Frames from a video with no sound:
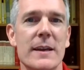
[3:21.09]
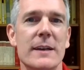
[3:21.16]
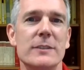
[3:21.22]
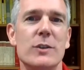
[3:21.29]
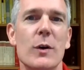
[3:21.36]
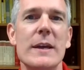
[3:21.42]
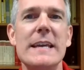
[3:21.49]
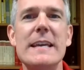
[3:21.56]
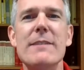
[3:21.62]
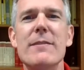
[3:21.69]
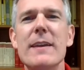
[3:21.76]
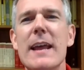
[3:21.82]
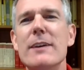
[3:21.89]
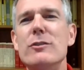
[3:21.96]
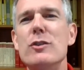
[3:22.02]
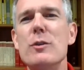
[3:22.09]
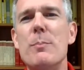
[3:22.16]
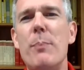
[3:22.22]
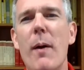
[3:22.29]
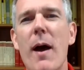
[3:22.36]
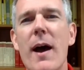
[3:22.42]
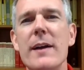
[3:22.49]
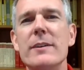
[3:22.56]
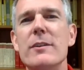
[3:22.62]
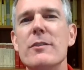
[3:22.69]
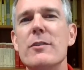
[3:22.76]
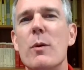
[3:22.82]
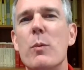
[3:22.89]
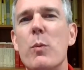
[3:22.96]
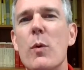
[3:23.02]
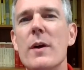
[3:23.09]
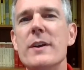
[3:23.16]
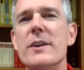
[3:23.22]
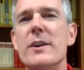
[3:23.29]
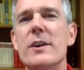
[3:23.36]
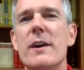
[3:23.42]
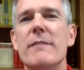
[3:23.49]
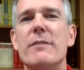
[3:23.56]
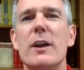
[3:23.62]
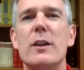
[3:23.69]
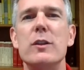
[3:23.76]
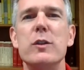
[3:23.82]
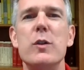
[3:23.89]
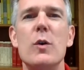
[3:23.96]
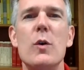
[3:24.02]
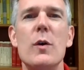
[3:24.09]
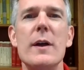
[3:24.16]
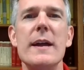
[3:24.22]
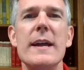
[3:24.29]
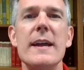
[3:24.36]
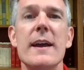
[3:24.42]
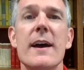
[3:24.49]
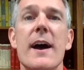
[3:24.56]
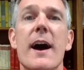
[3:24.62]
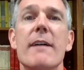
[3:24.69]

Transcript: So even as you ponder the wonder of the glory